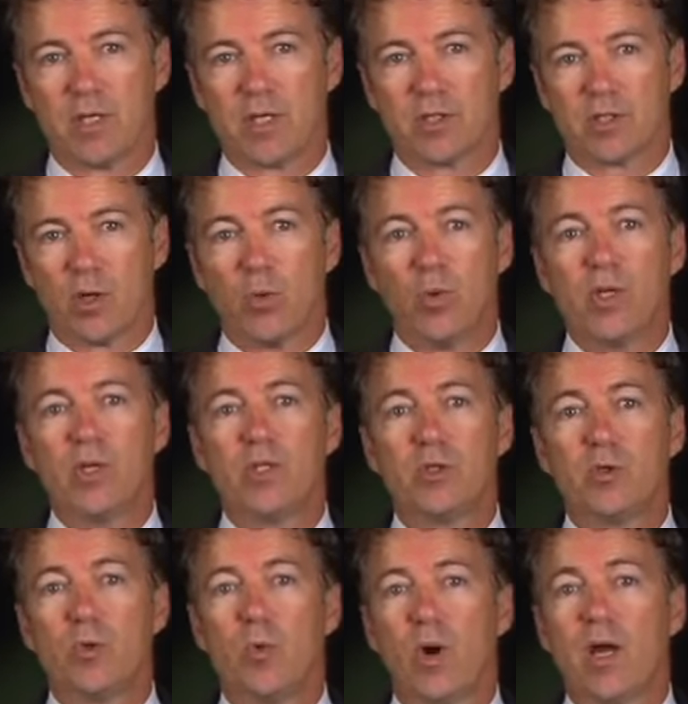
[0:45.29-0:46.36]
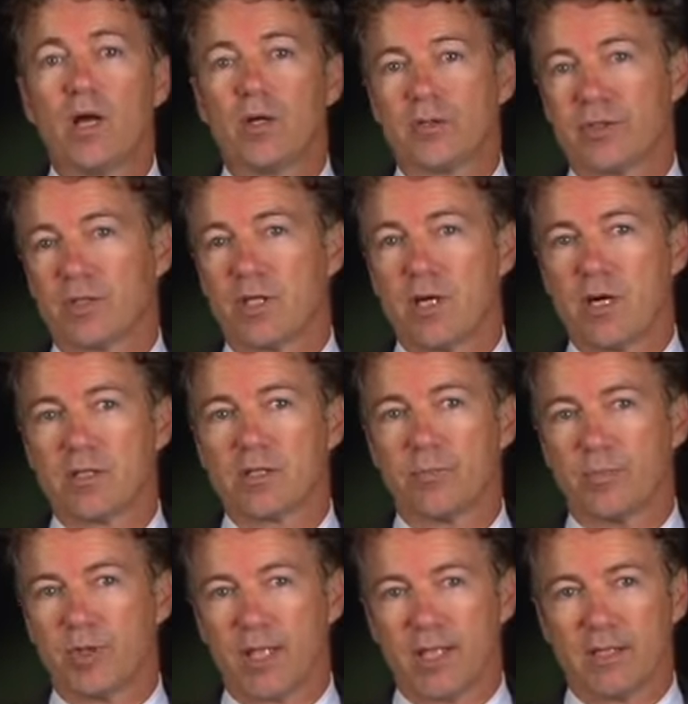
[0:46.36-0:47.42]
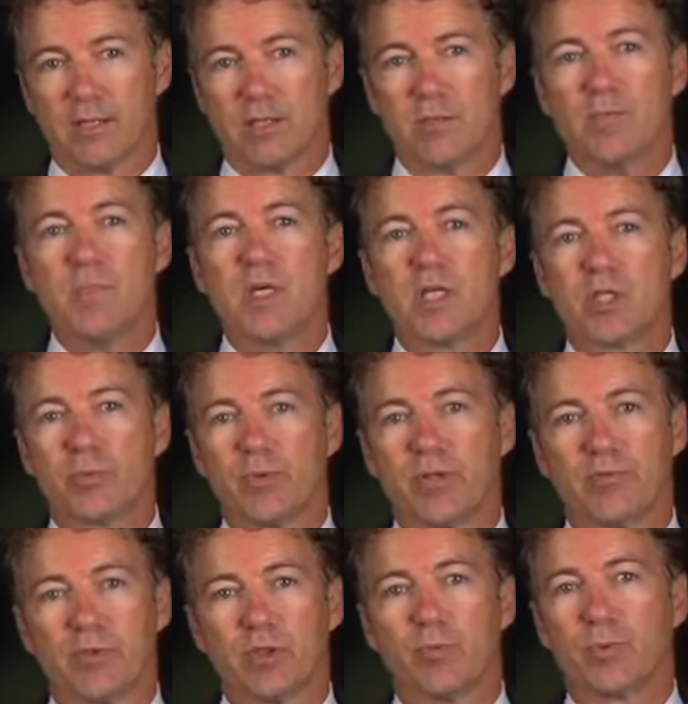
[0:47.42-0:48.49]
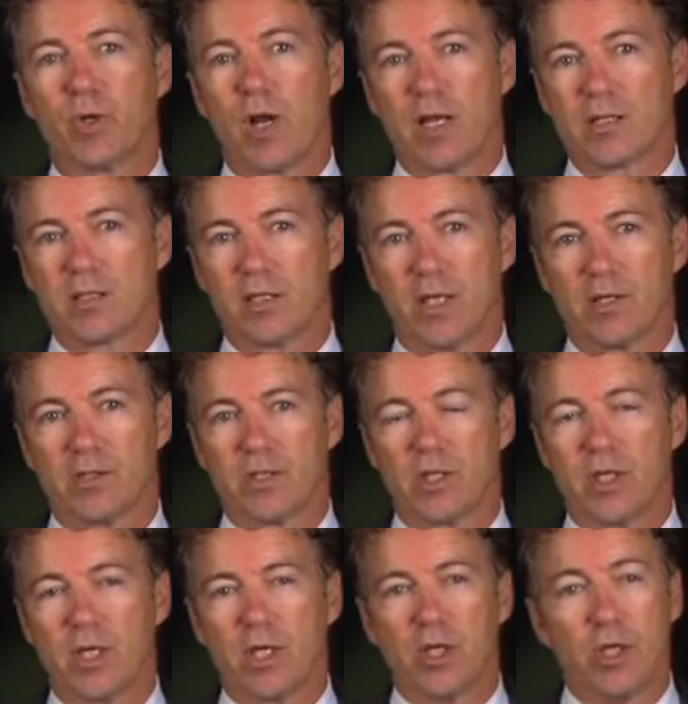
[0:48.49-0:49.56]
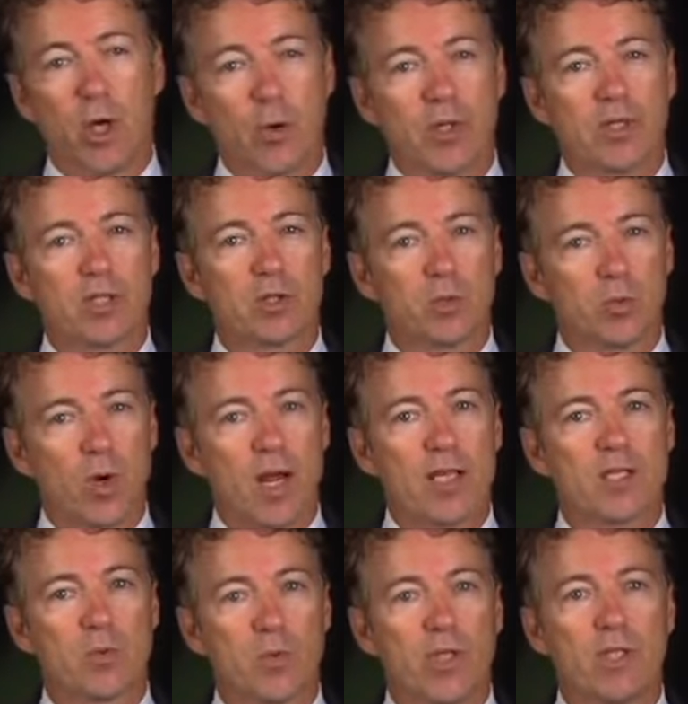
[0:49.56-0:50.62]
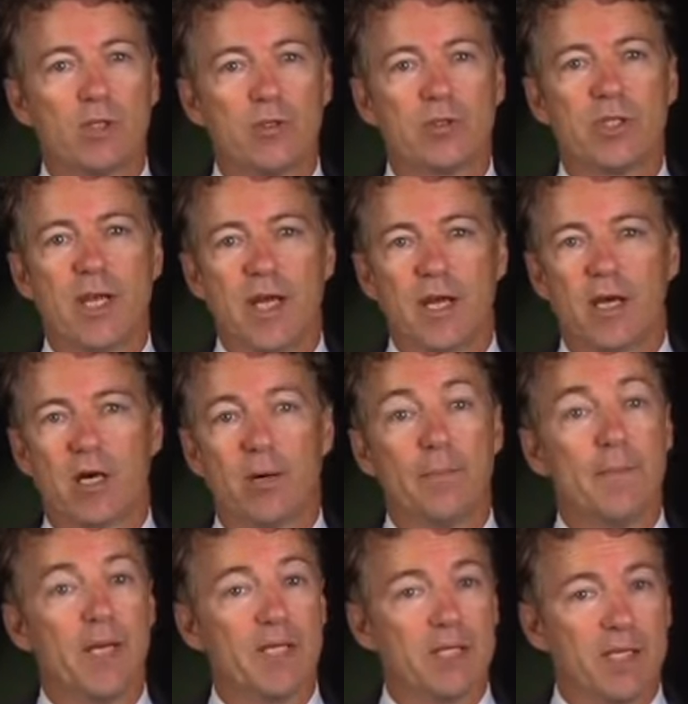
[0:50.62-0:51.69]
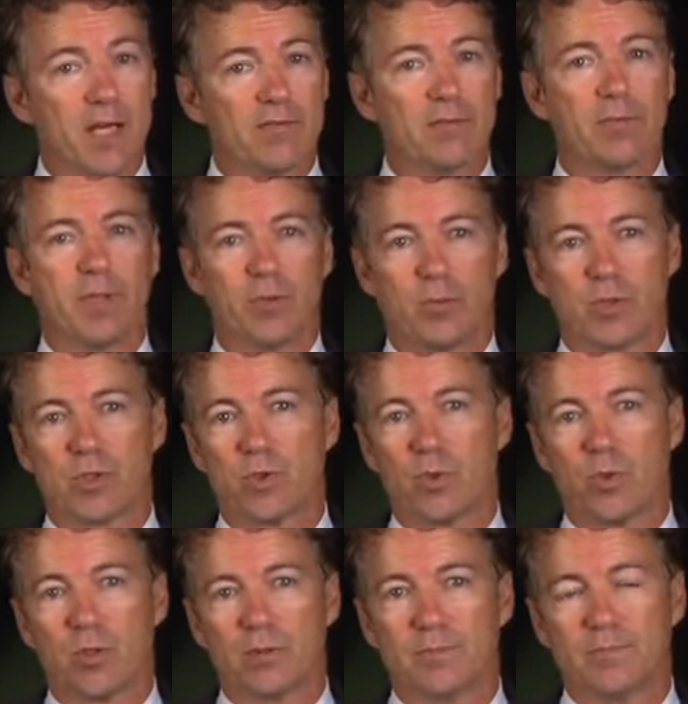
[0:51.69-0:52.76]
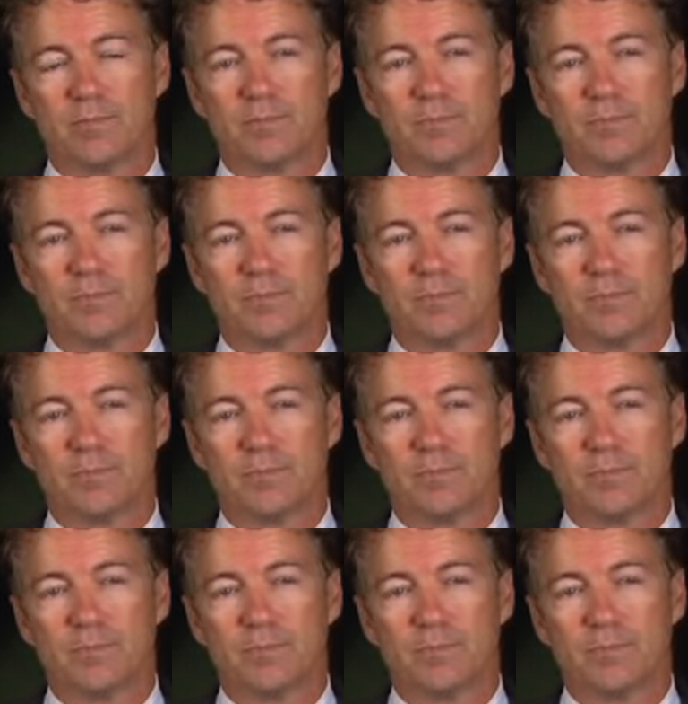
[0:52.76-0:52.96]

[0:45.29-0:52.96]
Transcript: So we do well to contemplate the diminishment of due process, knowing that the rights we lose now may never be restored.